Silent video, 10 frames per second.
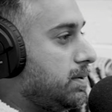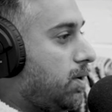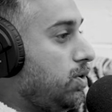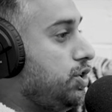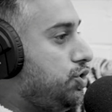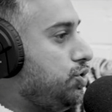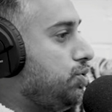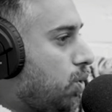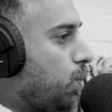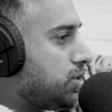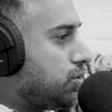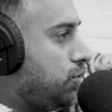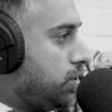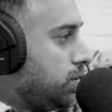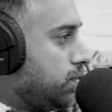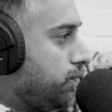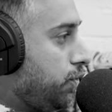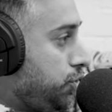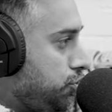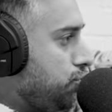only you know what's good for
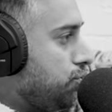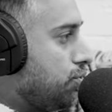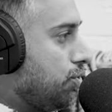you